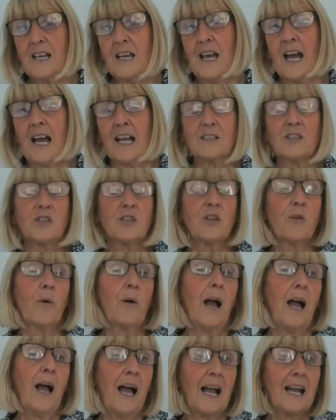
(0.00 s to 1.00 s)
And so
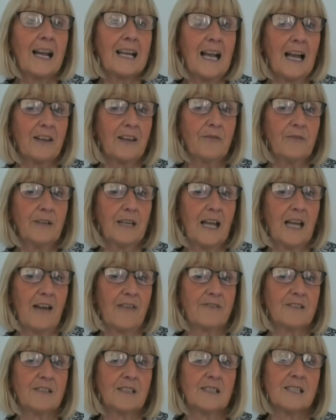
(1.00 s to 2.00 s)
gathering
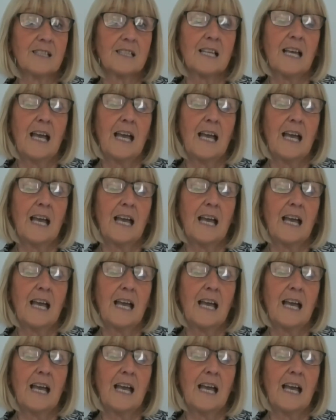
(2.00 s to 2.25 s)
evidence,